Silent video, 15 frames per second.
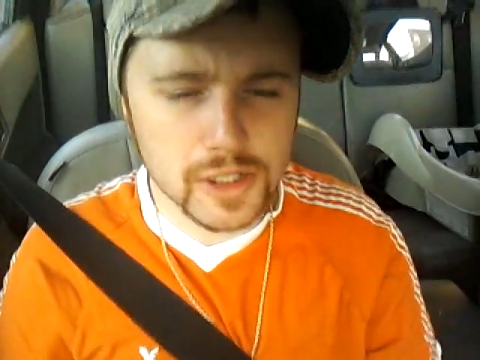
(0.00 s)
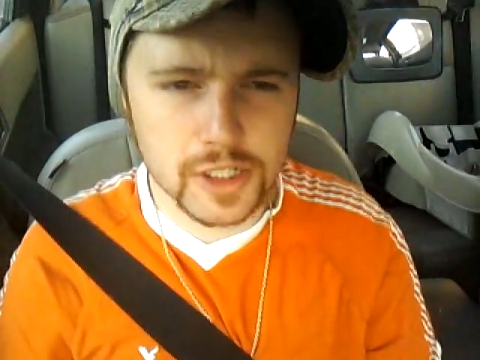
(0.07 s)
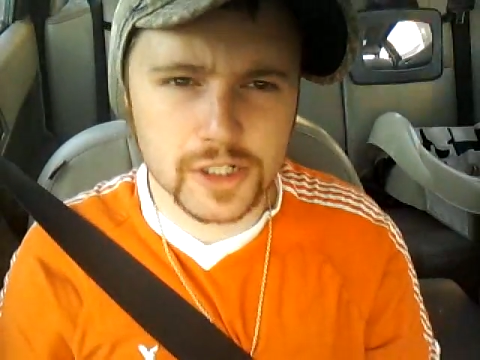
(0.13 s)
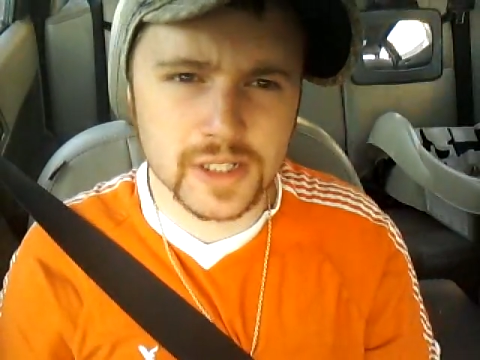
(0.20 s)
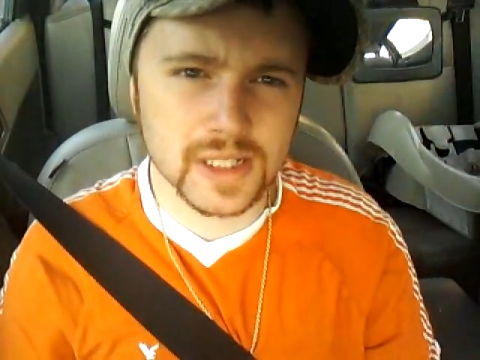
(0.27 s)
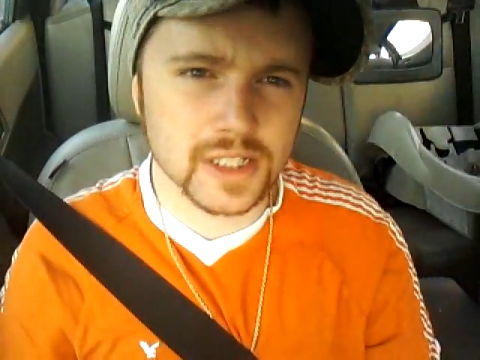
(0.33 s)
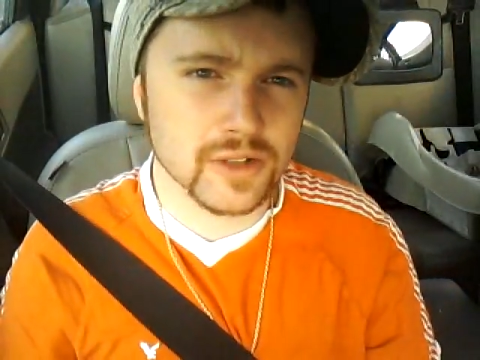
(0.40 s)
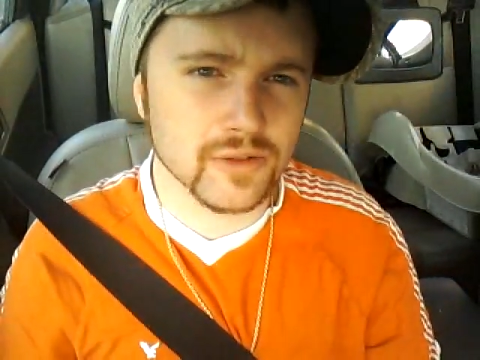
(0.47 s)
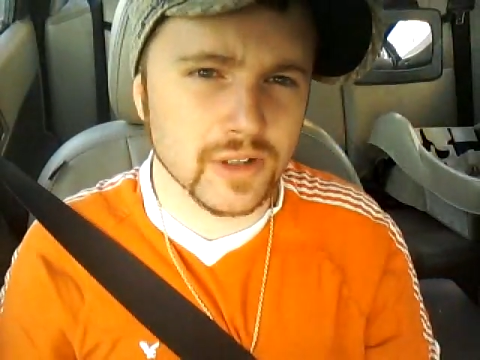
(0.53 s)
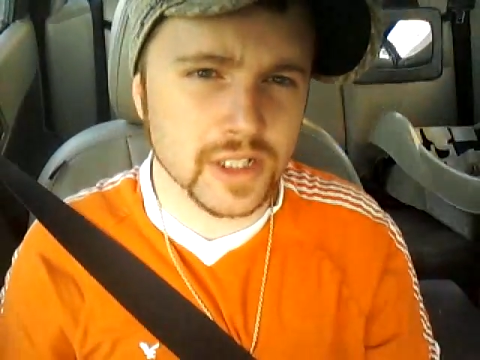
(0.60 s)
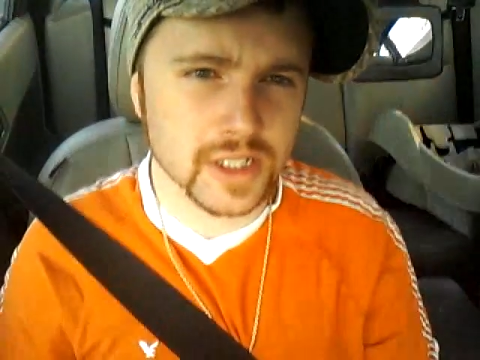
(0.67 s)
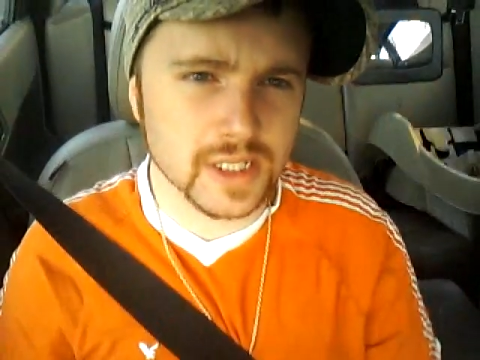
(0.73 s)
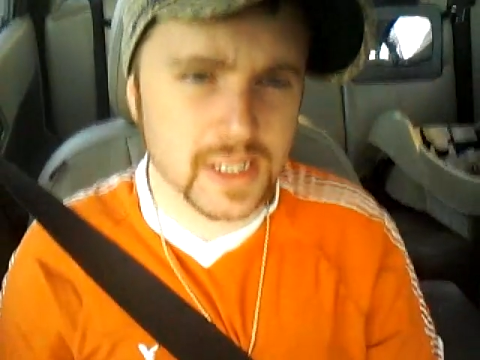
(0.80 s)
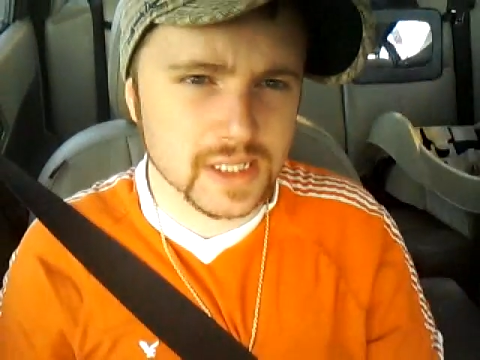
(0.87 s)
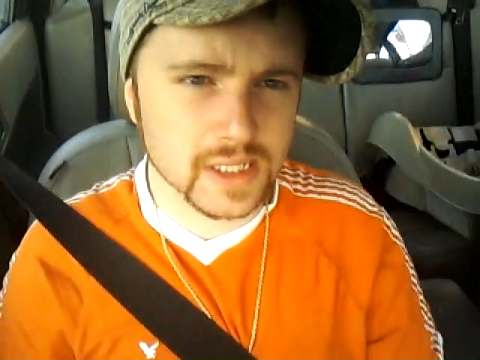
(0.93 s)
And I don't know
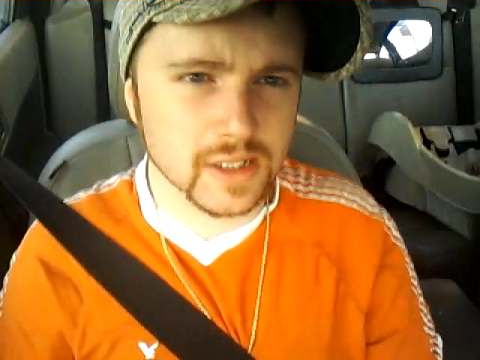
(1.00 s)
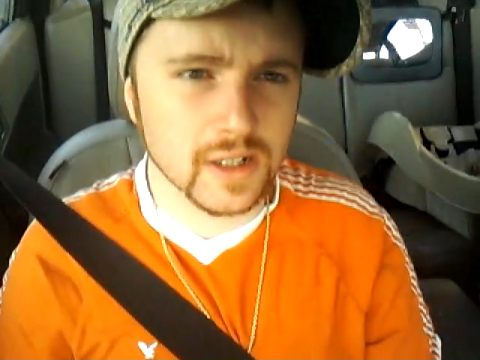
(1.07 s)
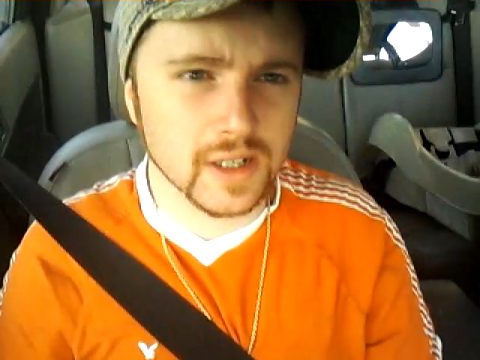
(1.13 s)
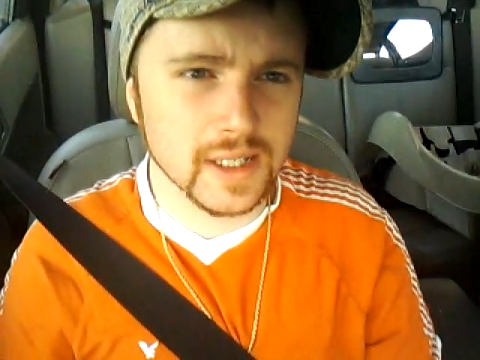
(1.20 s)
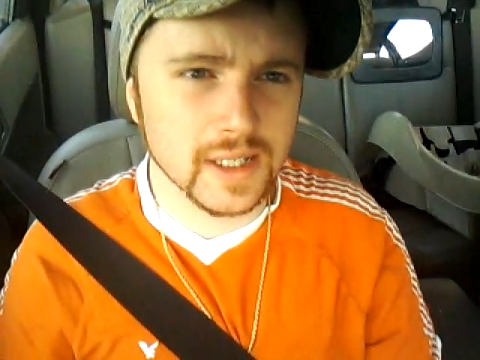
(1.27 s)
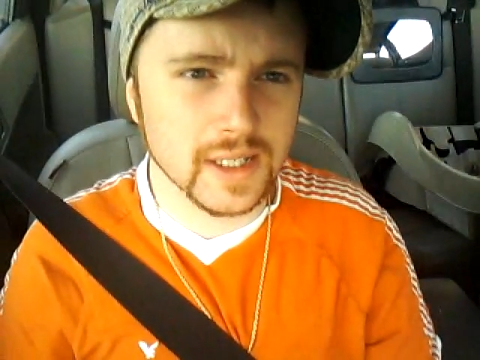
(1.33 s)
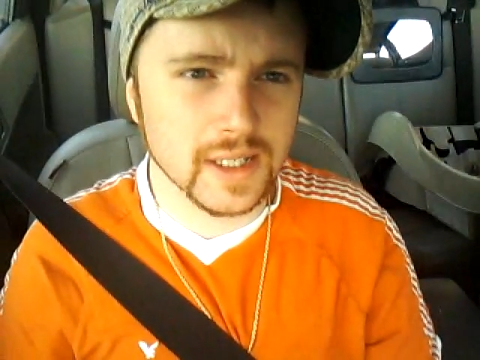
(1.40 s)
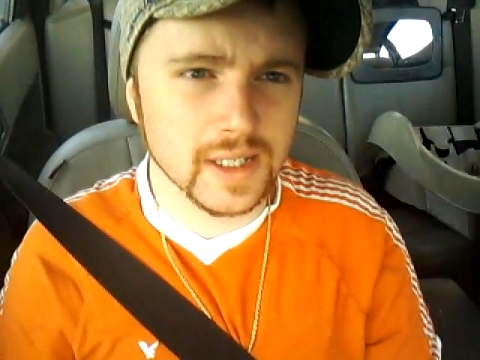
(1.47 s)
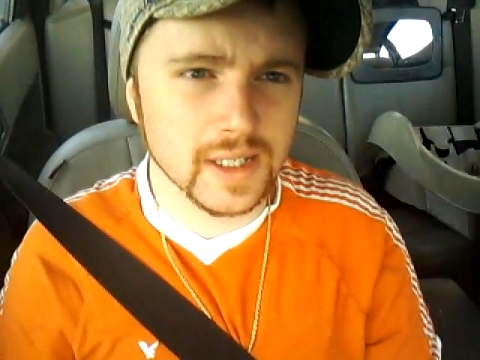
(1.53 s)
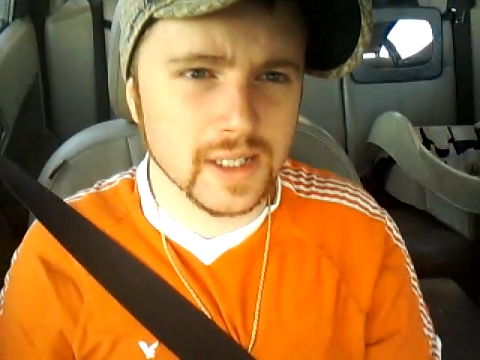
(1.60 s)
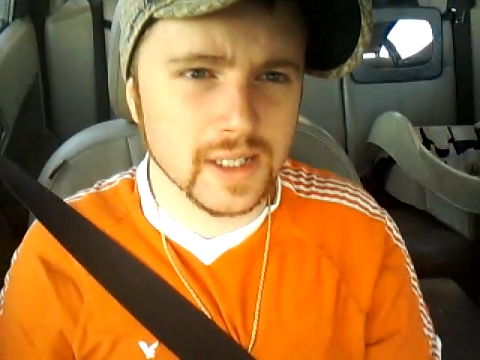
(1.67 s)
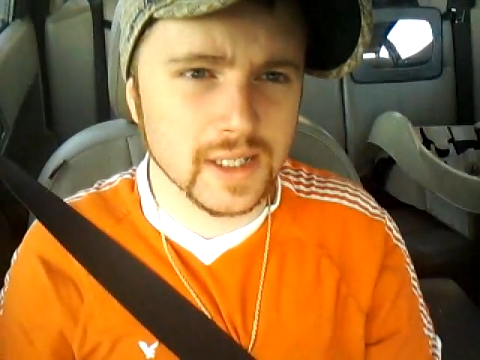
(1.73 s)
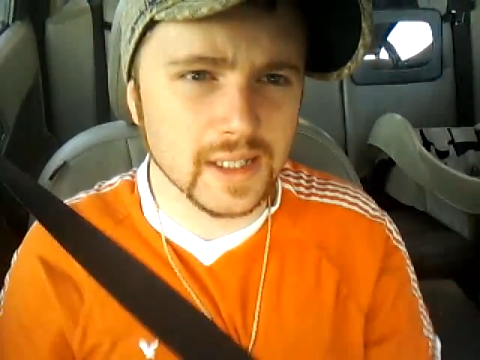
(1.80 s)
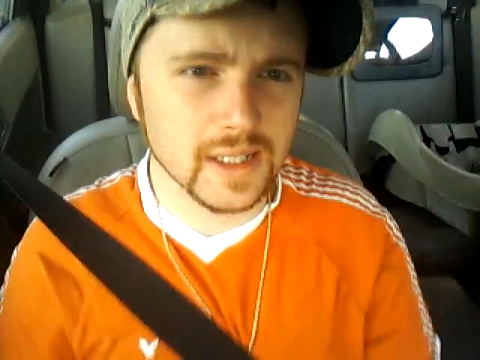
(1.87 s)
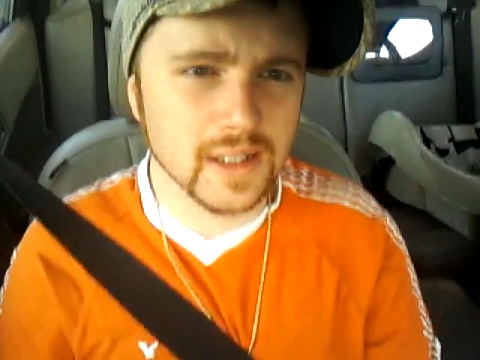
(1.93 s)
what your situation is
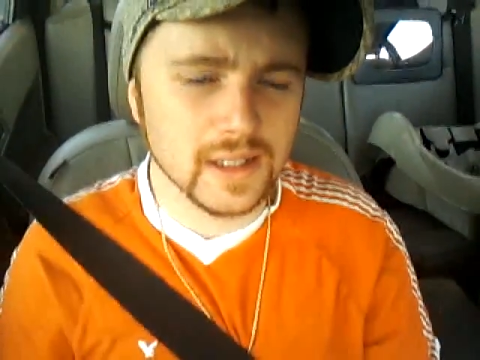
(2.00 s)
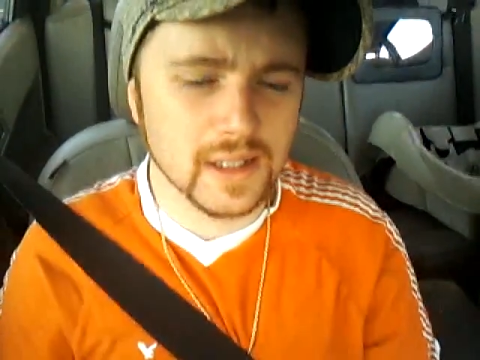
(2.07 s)
tonight.